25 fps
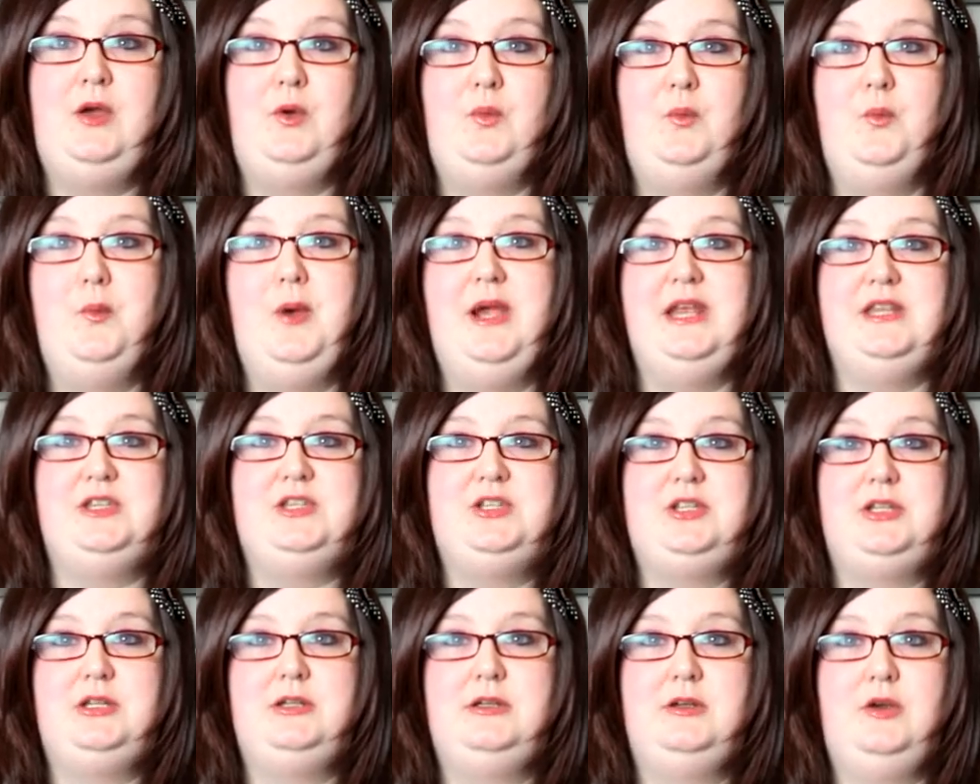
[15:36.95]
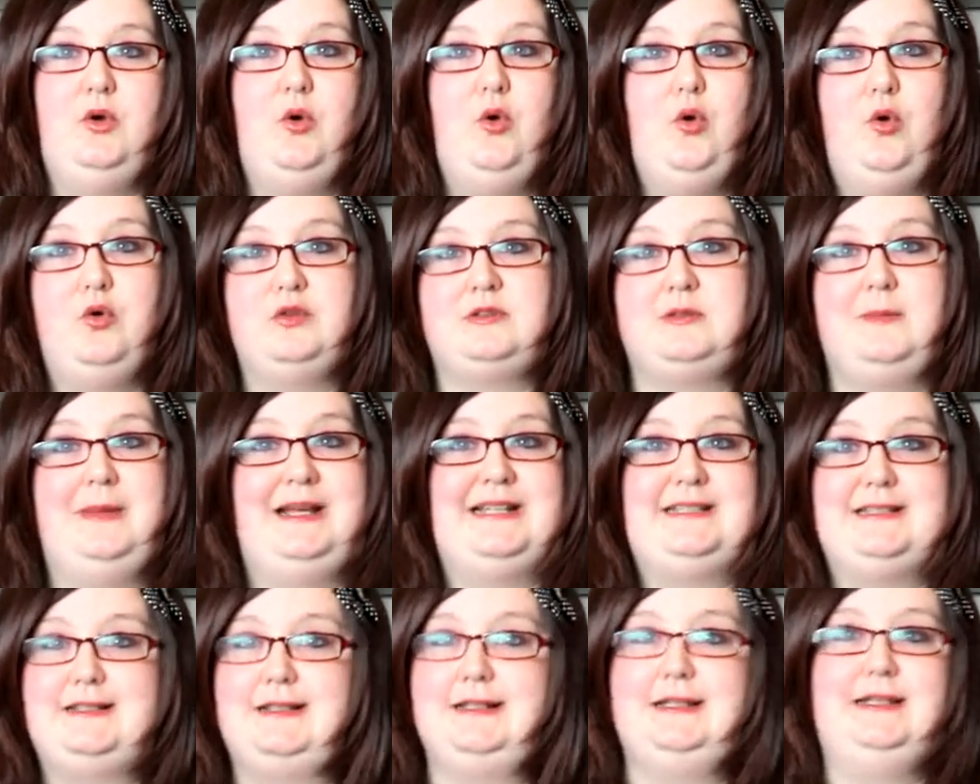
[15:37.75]
which
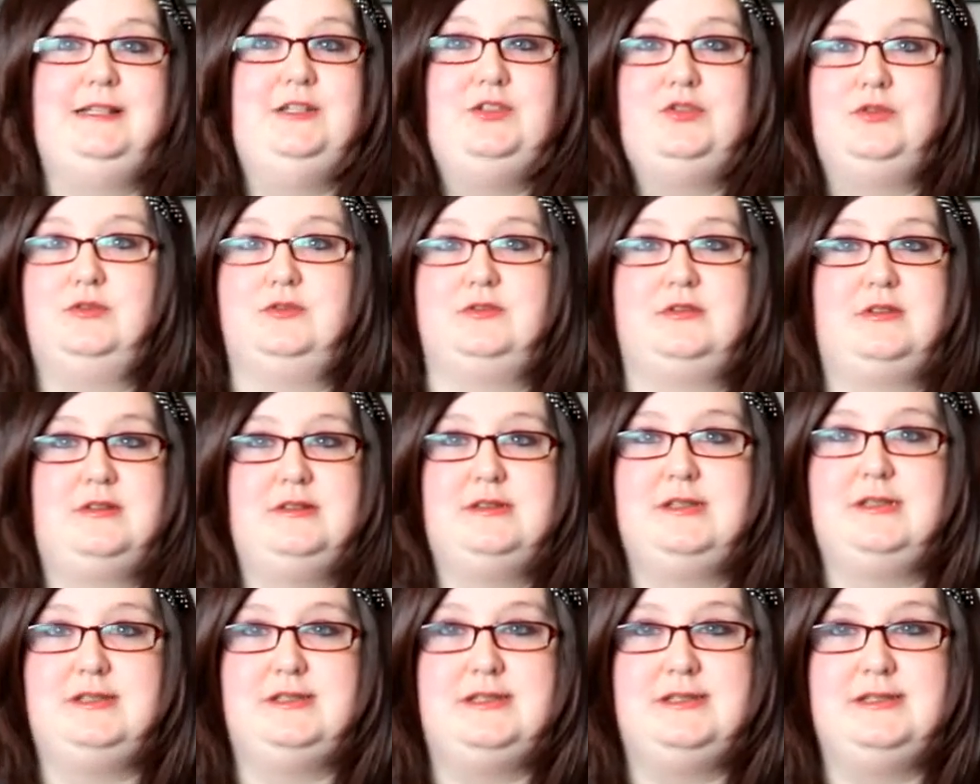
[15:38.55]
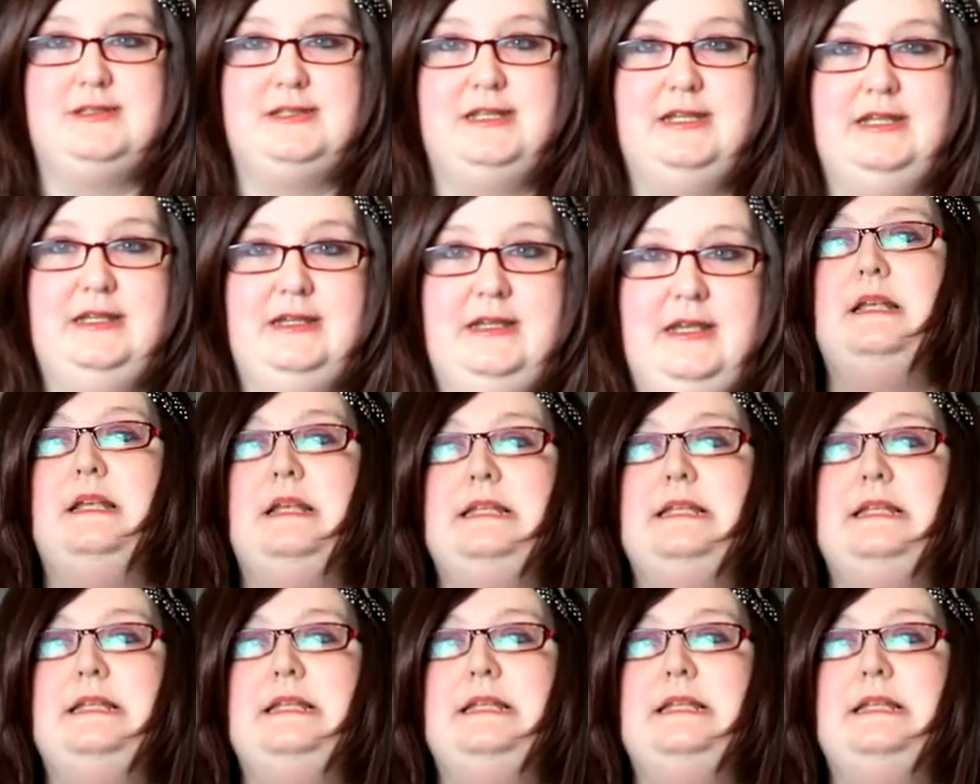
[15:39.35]
automatically ensures consistency.